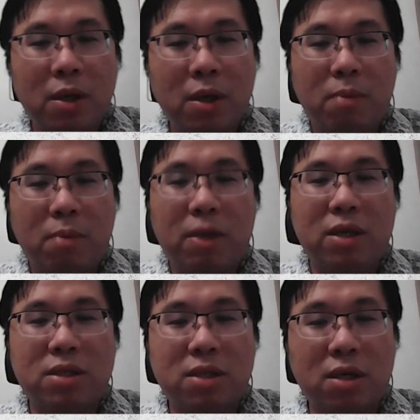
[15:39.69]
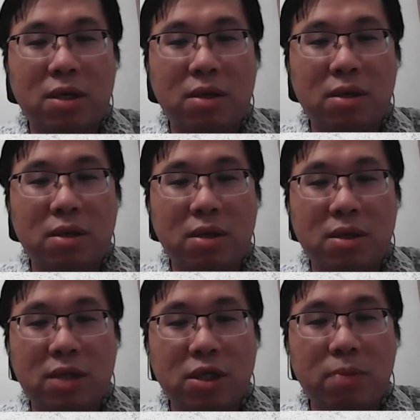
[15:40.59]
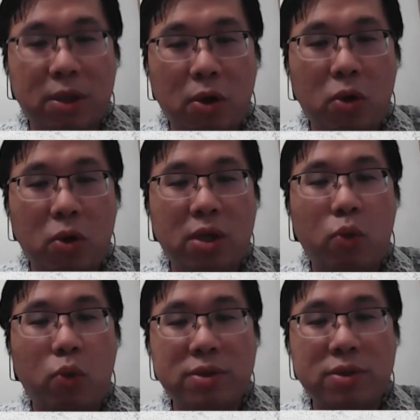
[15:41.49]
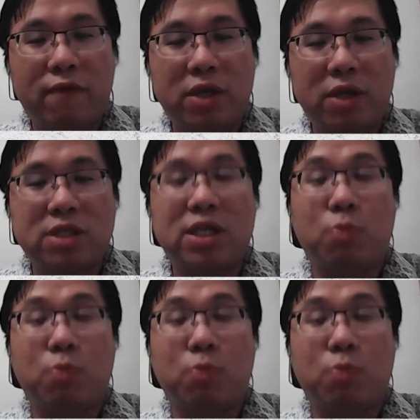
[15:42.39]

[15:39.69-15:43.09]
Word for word: but it's actually below the world's average 6.6.